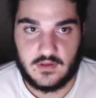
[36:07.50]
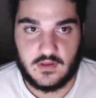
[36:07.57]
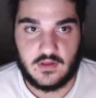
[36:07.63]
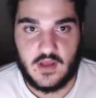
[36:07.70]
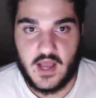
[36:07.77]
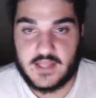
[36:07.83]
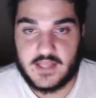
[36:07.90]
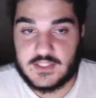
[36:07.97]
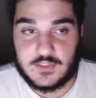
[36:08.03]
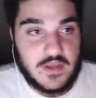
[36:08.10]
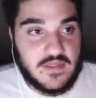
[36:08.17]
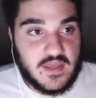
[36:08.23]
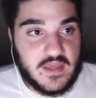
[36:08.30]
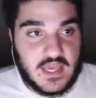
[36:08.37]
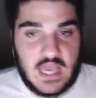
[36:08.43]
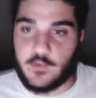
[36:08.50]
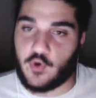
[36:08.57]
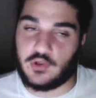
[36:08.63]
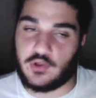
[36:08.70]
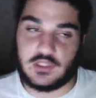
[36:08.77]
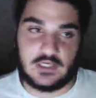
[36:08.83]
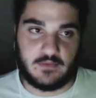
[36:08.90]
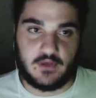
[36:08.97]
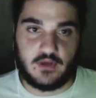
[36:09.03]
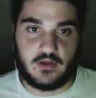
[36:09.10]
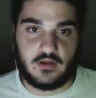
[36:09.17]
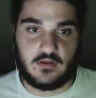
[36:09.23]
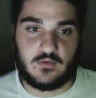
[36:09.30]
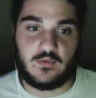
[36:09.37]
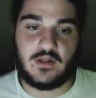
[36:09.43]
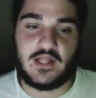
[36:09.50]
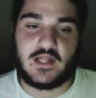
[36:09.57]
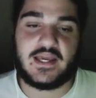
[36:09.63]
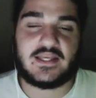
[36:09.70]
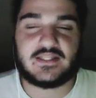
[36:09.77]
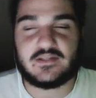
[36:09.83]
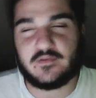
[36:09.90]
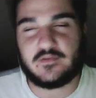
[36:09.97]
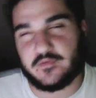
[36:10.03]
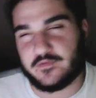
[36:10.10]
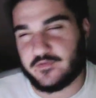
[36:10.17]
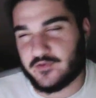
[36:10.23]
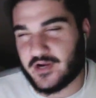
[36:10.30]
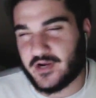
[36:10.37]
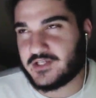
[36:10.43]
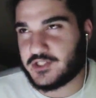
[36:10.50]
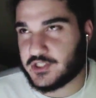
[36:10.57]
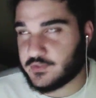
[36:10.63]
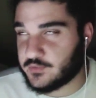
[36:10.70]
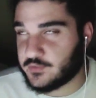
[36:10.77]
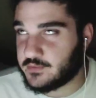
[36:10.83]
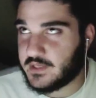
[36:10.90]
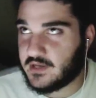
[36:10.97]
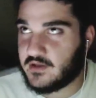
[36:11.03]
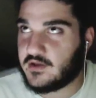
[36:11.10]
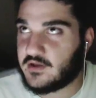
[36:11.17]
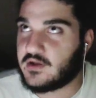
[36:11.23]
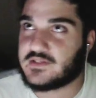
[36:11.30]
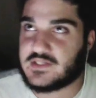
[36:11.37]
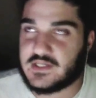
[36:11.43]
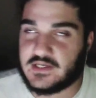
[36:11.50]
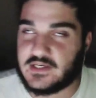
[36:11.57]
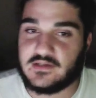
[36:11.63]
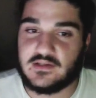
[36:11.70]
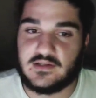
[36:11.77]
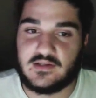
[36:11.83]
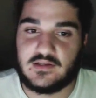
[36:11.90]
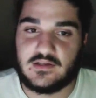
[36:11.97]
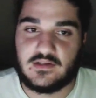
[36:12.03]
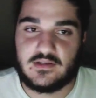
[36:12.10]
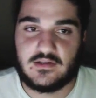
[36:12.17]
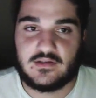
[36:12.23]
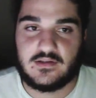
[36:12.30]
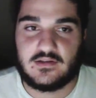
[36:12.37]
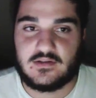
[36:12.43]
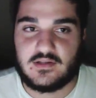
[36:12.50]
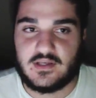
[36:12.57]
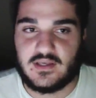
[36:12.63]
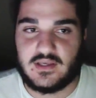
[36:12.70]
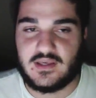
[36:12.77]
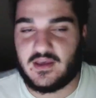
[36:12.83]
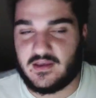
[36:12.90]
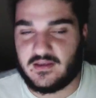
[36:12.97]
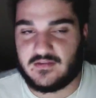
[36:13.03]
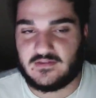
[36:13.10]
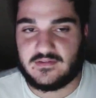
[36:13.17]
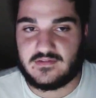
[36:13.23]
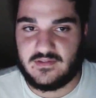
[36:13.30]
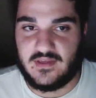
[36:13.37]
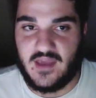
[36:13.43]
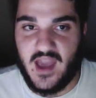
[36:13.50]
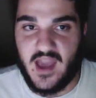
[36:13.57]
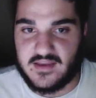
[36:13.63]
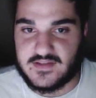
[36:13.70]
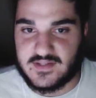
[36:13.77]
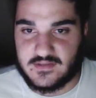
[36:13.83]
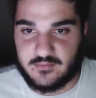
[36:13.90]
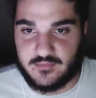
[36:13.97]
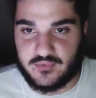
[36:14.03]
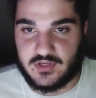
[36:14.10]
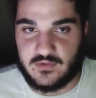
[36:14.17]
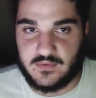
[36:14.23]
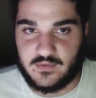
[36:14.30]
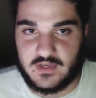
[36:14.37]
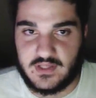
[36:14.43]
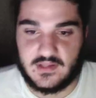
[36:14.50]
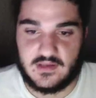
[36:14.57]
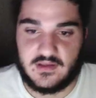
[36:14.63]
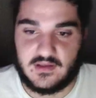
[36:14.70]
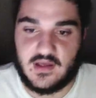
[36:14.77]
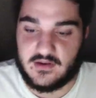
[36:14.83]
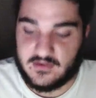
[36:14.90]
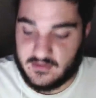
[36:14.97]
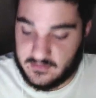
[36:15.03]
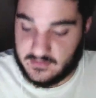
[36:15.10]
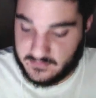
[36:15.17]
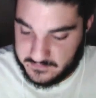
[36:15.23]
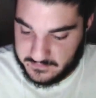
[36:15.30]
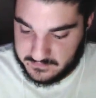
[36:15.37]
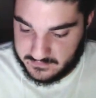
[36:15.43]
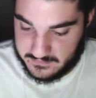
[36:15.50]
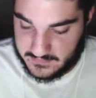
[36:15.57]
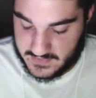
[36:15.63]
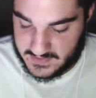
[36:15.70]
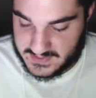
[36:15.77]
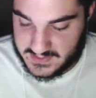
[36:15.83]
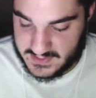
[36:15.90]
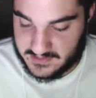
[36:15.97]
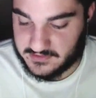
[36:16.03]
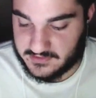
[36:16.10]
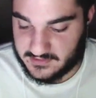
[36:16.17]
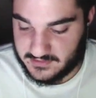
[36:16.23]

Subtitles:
I swear they keep calling him... Well, I guess in French it would be Conte. I guess. The A's are pretty weird there. I don't know. Still.